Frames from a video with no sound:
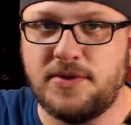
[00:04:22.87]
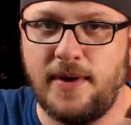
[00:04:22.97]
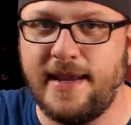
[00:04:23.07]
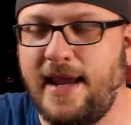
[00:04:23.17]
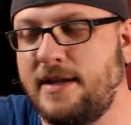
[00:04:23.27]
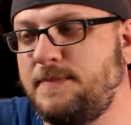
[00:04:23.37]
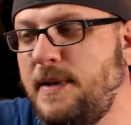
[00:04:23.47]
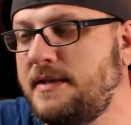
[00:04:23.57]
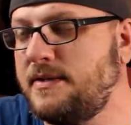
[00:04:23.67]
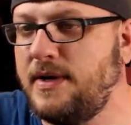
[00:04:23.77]
so I can't
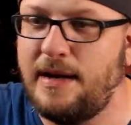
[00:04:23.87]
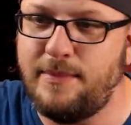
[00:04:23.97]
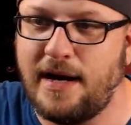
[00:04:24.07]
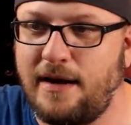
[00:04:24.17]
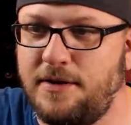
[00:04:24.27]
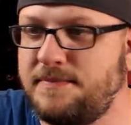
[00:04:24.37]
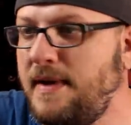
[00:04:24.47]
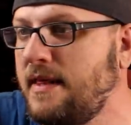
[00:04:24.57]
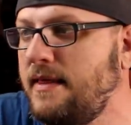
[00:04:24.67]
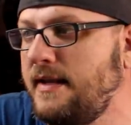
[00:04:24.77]
speak to it, and I'm not going to just
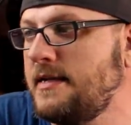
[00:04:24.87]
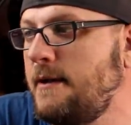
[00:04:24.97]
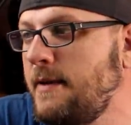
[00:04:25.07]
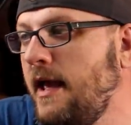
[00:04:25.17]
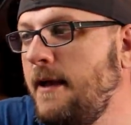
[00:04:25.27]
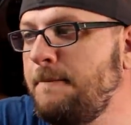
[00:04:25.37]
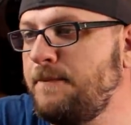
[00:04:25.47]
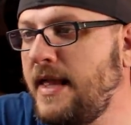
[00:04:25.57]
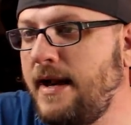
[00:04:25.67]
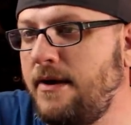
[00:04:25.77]
make things up
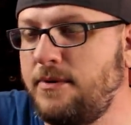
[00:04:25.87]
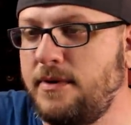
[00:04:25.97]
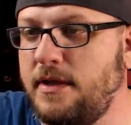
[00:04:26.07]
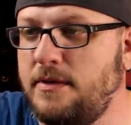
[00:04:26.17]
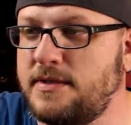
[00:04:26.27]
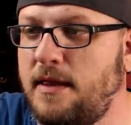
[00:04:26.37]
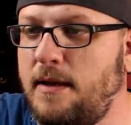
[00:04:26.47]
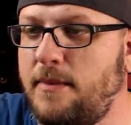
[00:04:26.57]
that I don't really use all that